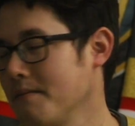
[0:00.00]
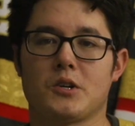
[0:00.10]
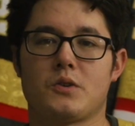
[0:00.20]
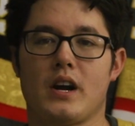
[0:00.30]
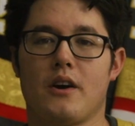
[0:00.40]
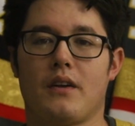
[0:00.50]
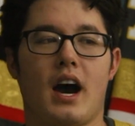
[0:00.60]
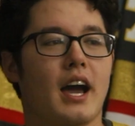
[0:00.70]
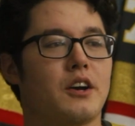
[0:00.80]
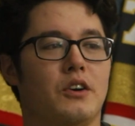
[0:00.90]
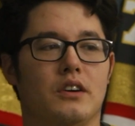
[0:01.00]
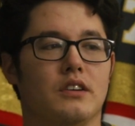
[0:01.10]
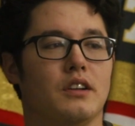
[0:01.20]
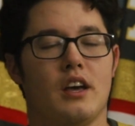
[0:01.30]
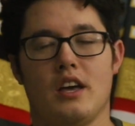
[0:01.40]
First round,
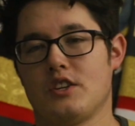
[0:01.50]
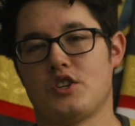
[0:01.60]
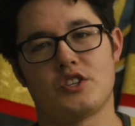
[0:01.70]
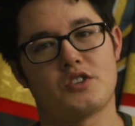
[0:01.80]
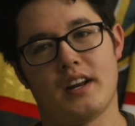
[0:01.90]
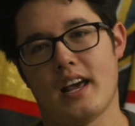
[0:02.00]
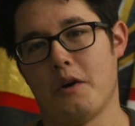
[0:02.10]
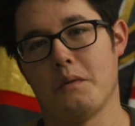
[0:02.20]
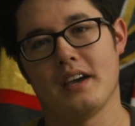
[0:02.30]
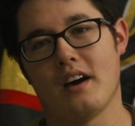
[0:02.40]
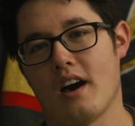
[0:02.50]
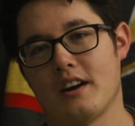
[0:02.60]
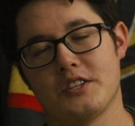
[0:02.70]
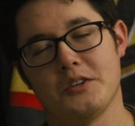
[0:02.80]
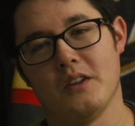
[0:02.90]
Eichel just try to outwait
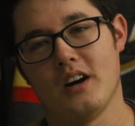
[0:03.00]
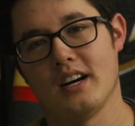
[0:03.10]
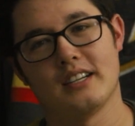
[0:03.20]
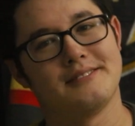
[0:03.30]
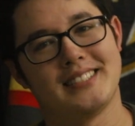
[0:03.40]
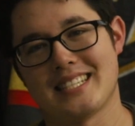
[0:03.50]
Otter too long.